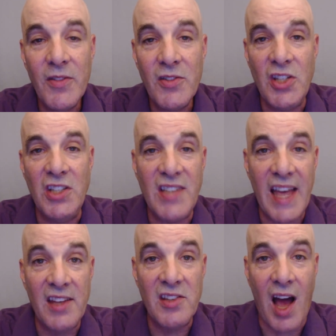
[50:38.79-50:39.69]
She
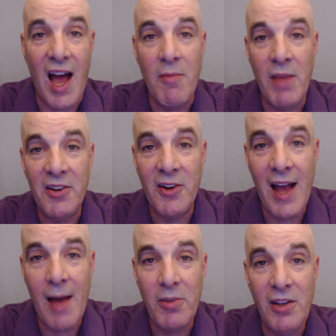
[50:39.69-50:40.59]
says I make her
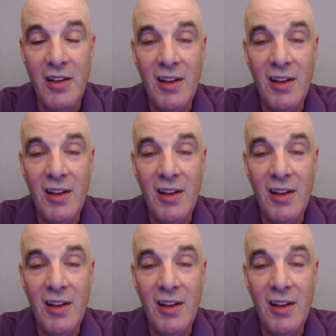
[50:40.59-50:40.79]
happy.